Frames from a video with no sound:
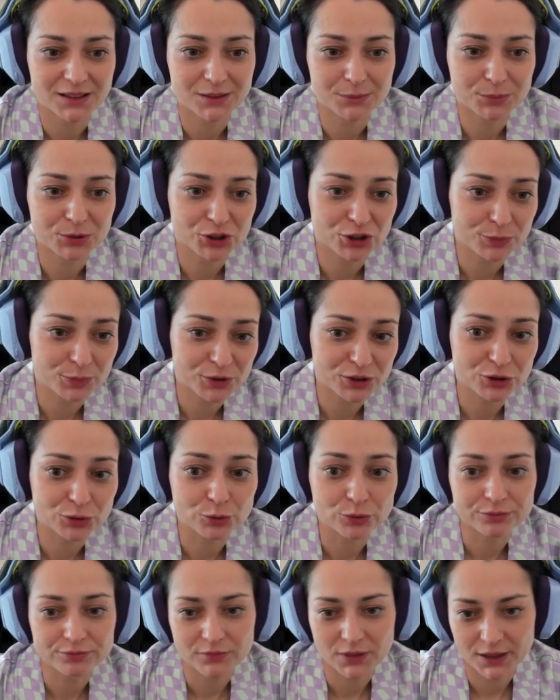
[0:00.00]
Bishop
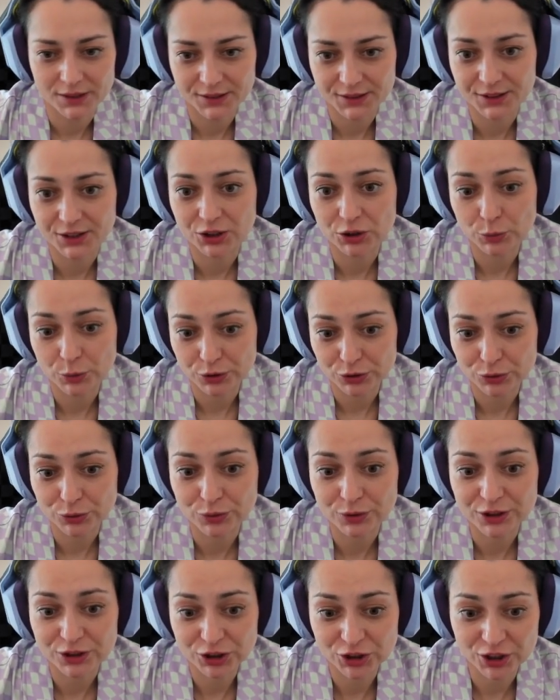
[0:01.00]
e2. I didn't want to
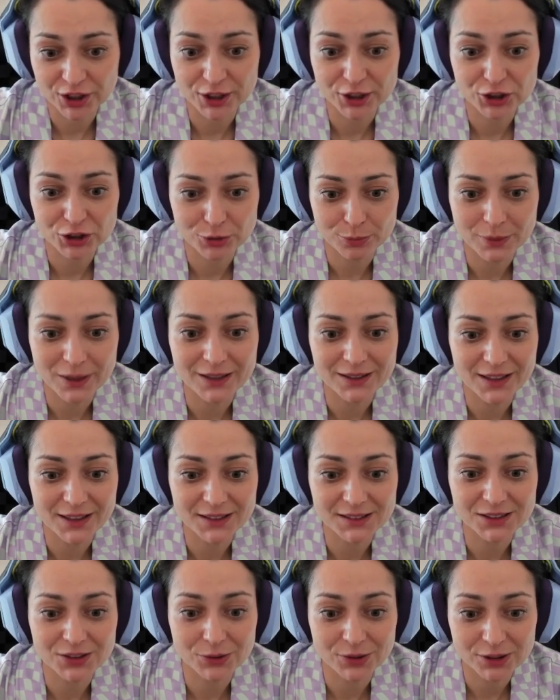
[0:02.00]
exchange my light
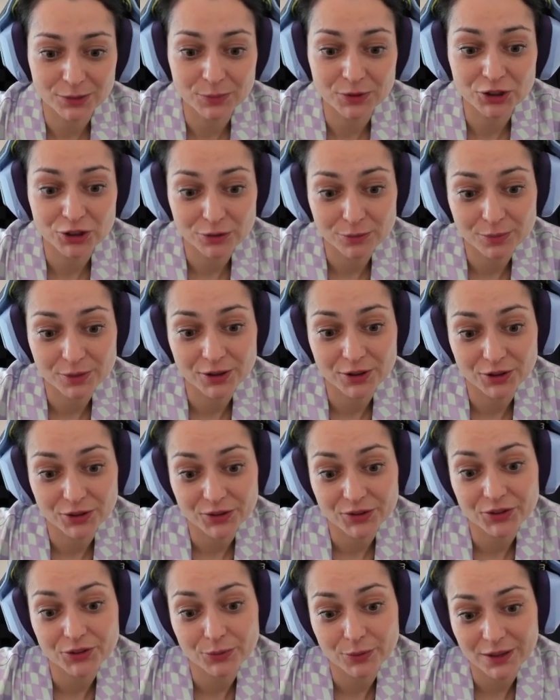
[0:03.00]
squared bishop
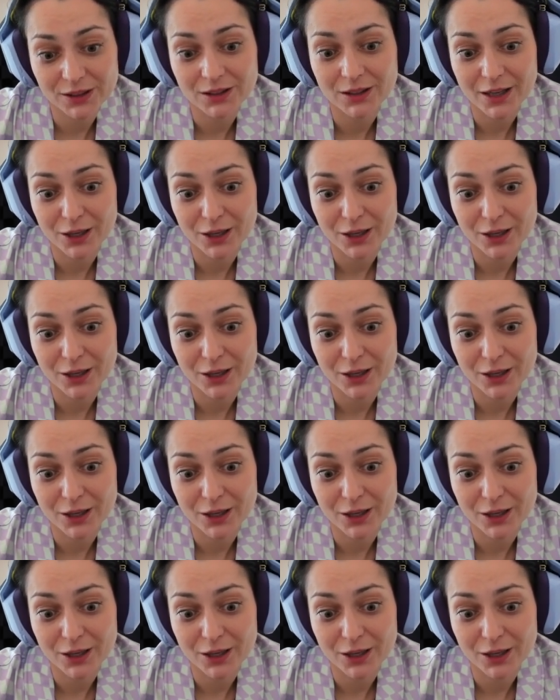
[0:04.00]
because, well,